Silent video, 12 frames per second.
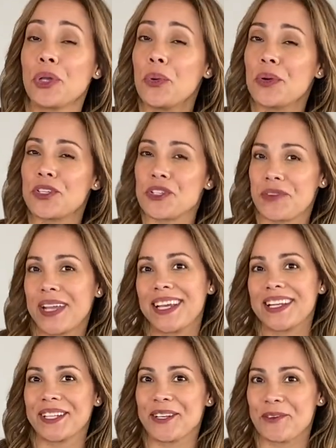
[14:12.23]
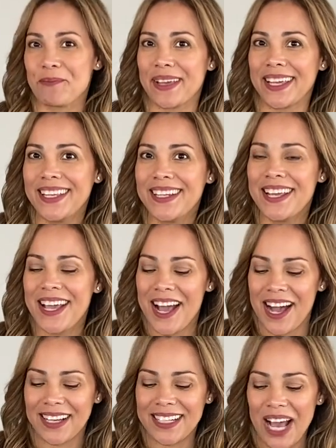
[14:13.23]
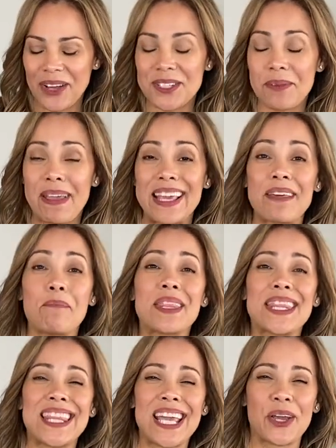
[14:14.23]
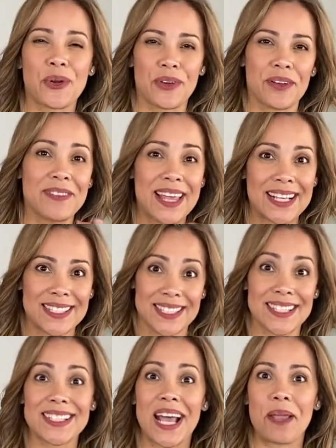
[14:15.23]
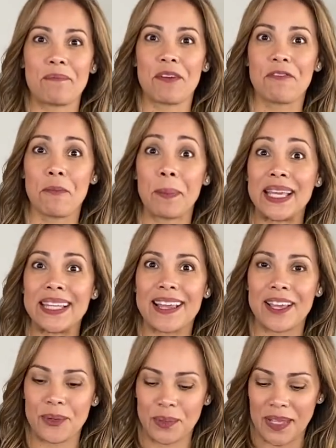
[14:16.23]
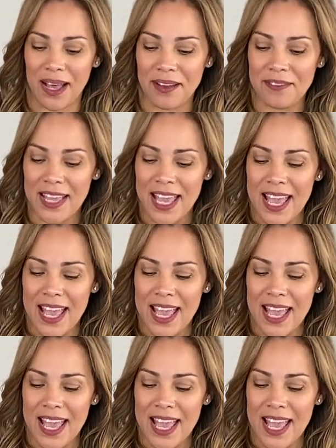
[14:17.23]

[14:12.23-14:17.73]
you a trick in a little bit on how to make them thicker if that's the type of bean that you love.